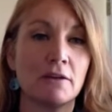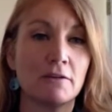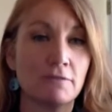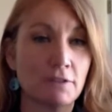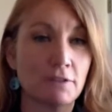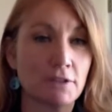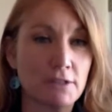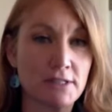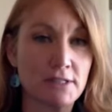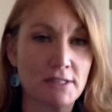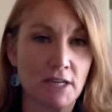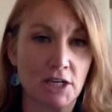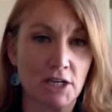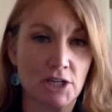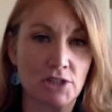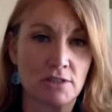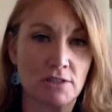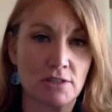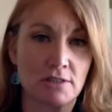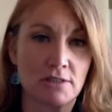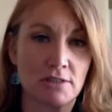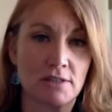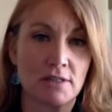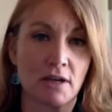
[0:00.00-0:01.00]
First
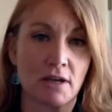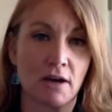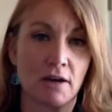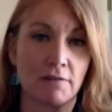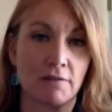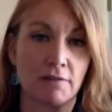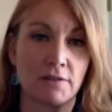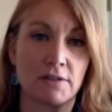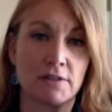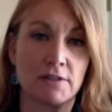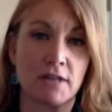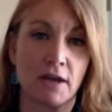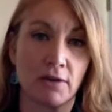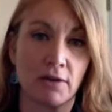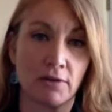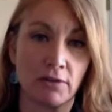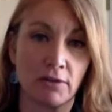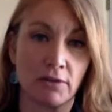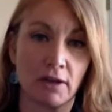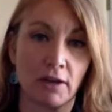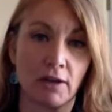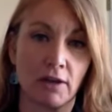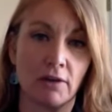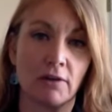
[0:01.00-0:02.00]
Nations offers
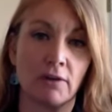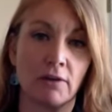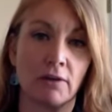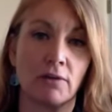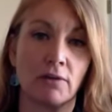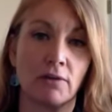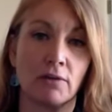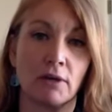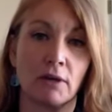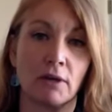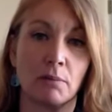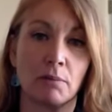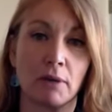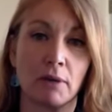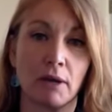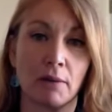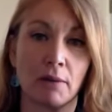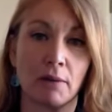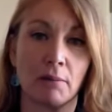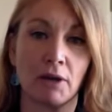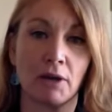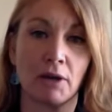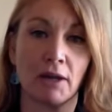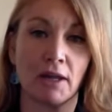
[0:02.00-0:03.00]
healthcare, including
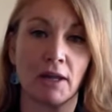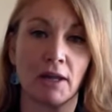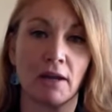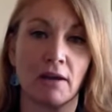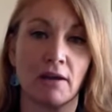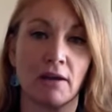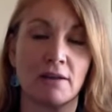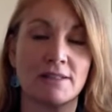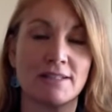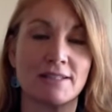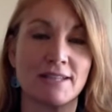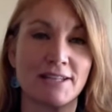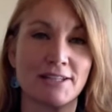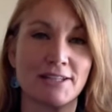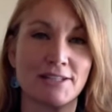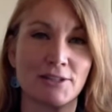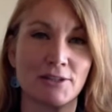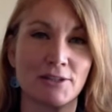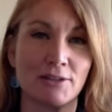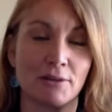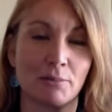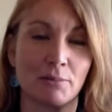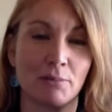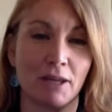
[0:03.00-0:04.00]
primary care,
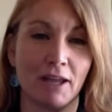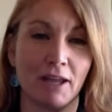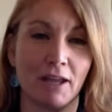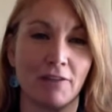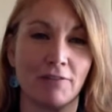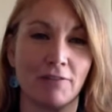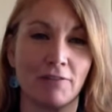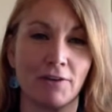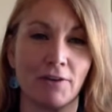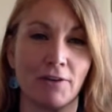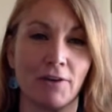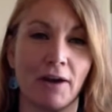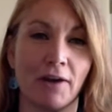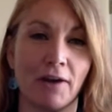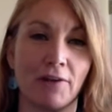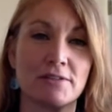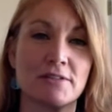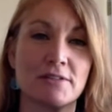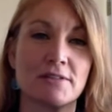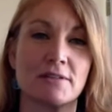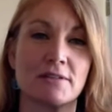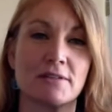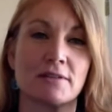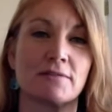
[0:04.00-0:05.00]
dental, and behavioral
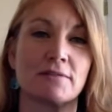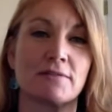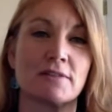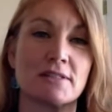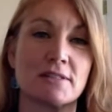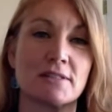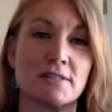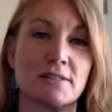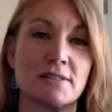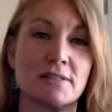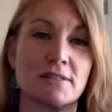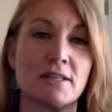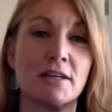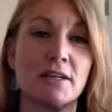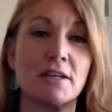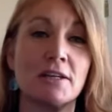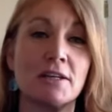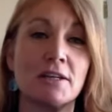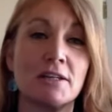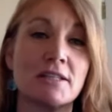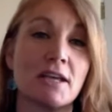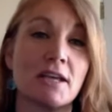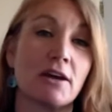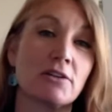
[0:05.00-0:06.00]
health services
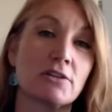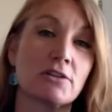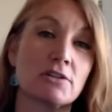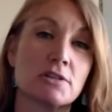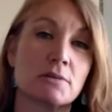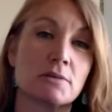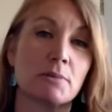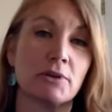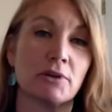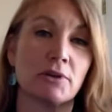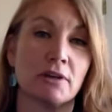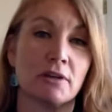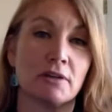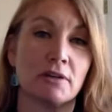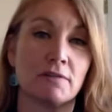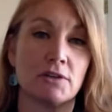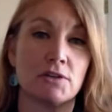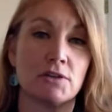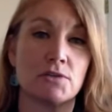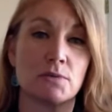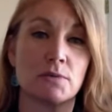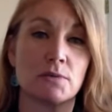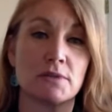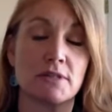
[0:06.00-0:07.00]
to eligible
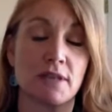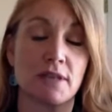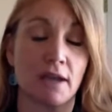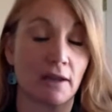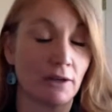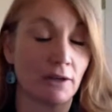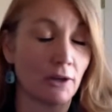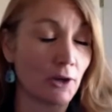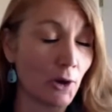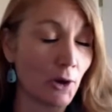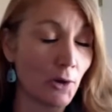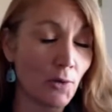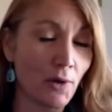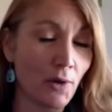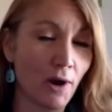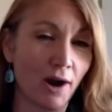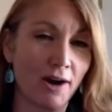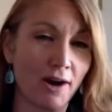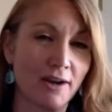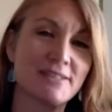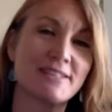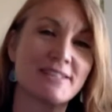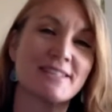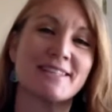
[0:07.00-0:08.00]
individuals at no
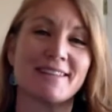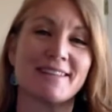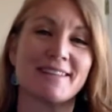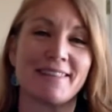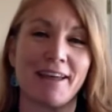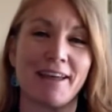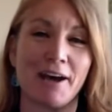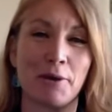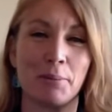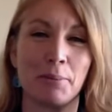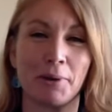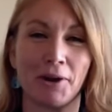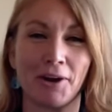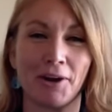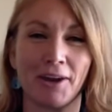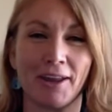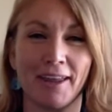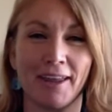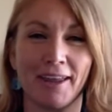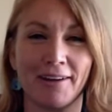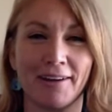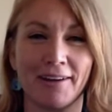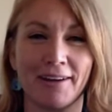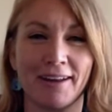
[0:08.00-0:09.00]
cost in the
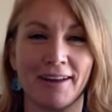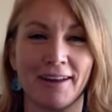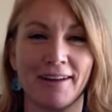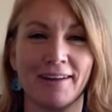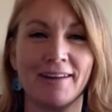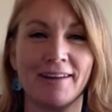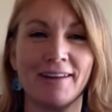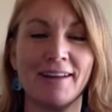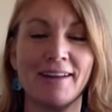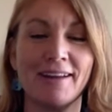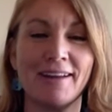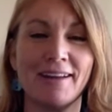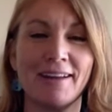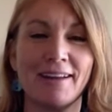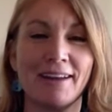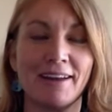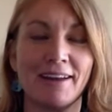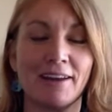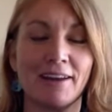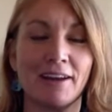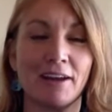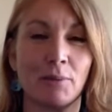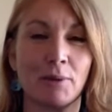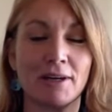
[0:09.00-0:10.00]
Albuquerque area.
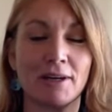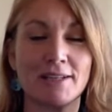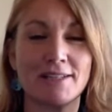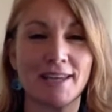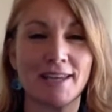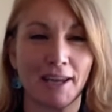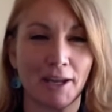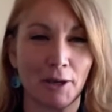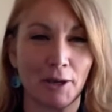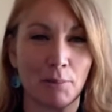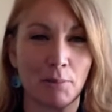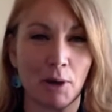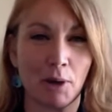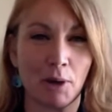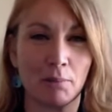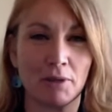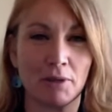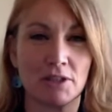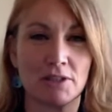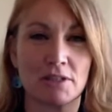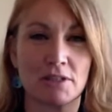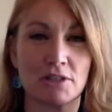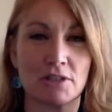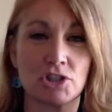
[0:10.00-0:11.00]
And I want to take a
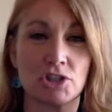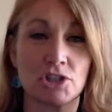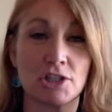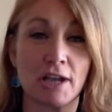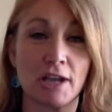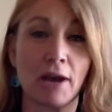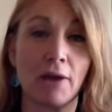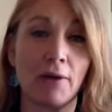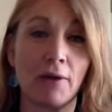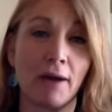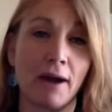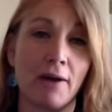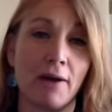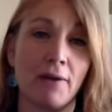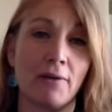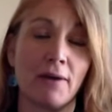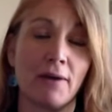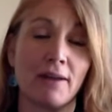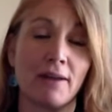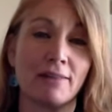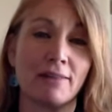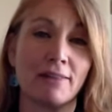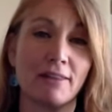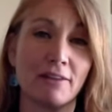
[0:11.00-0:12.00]
moment to shout out
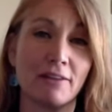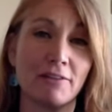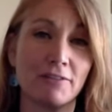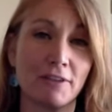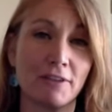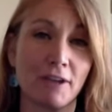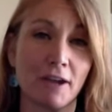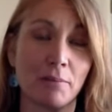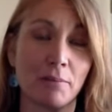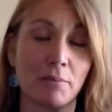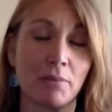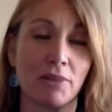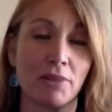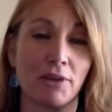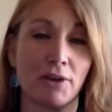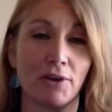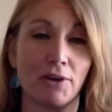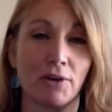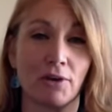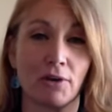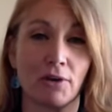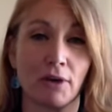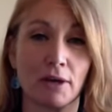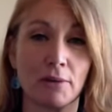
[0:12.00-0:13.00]
and lift up
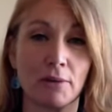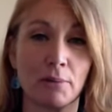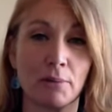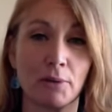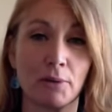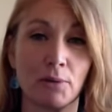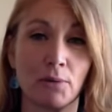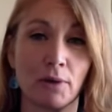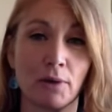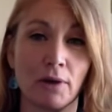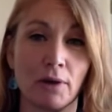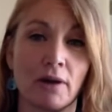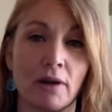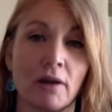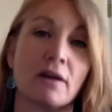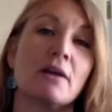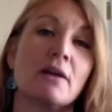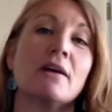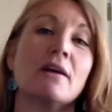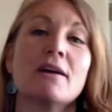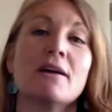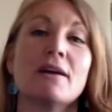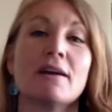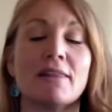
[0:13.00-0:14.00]
their incredible work
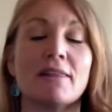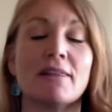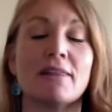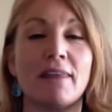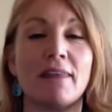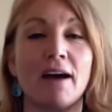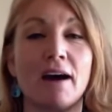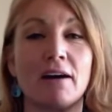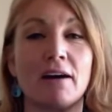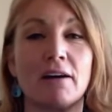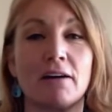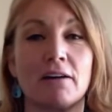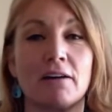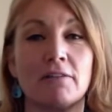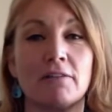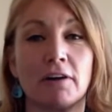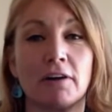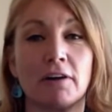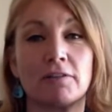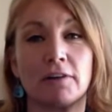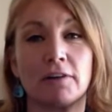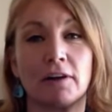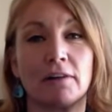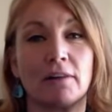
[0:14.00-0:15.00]
and that of our
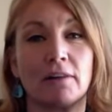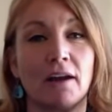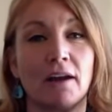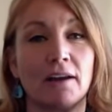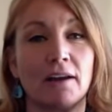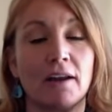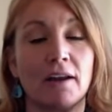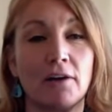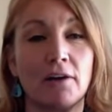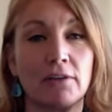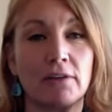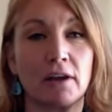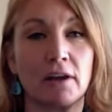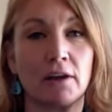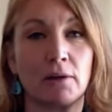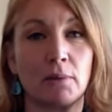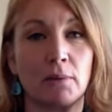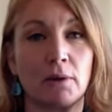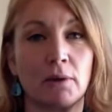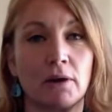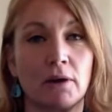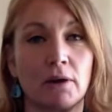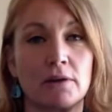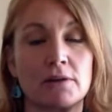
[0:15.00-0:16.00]
frontline healthcare
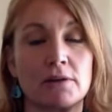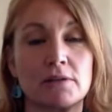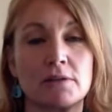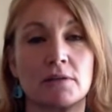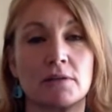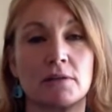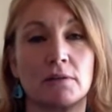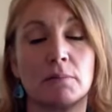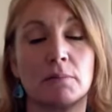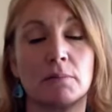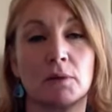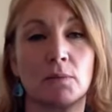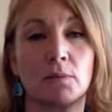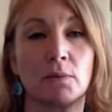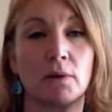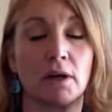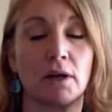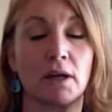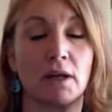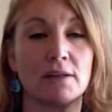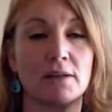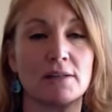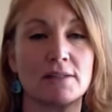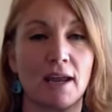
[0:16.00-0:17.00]
workers who have been
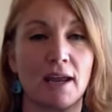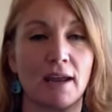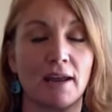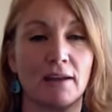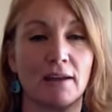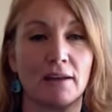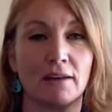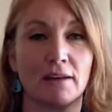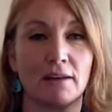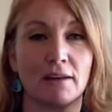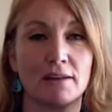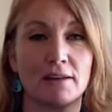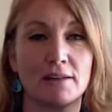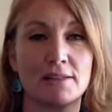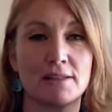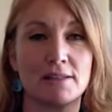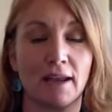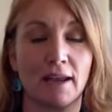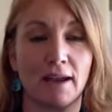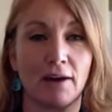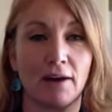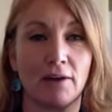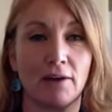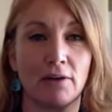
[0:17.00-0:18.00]
working day in and
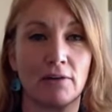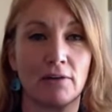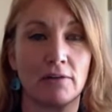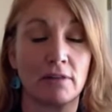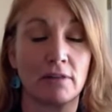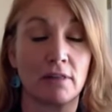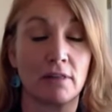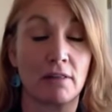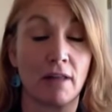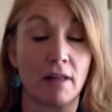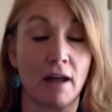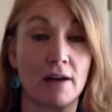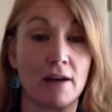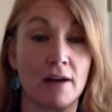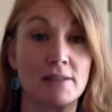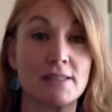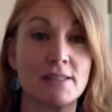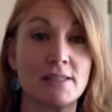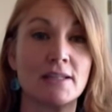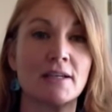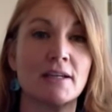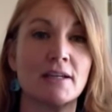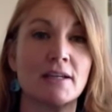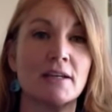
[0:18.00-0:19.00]
day out over the
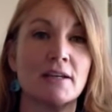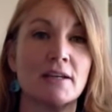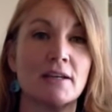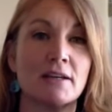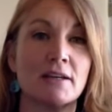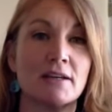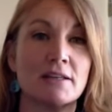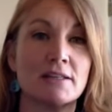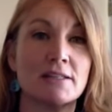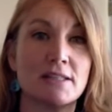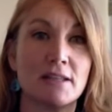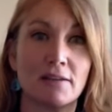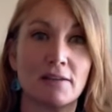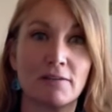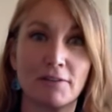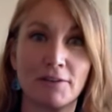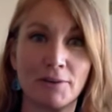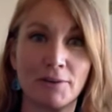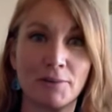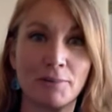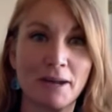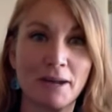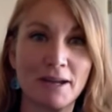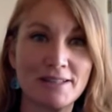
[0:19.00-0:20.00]
last
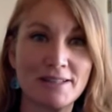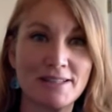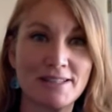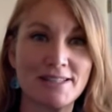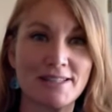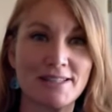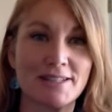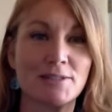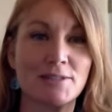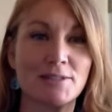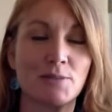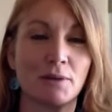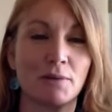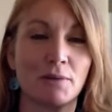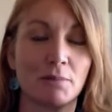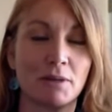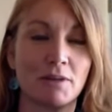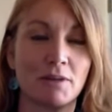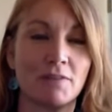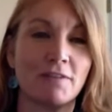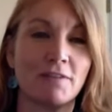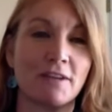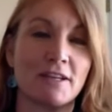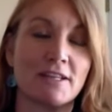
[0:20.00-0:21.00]
several months as we've
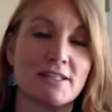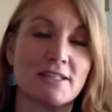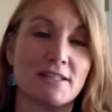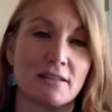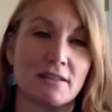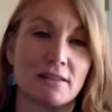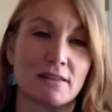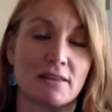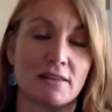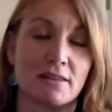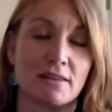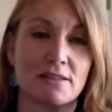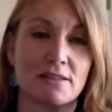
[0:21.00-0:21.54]
been facing